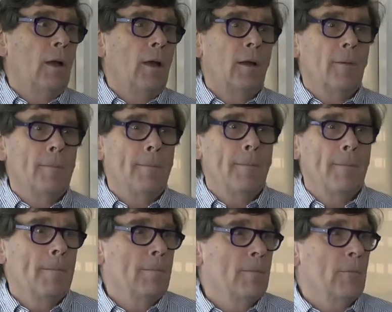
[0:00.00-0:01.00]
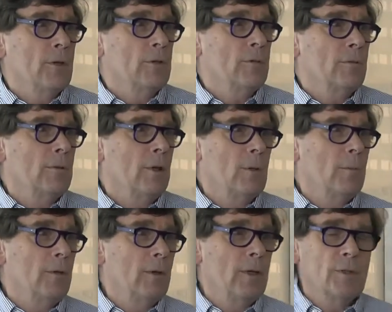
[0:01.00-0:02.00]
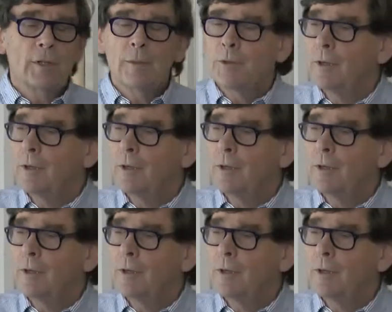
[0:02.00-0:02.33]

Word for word: Um, which nobody really seems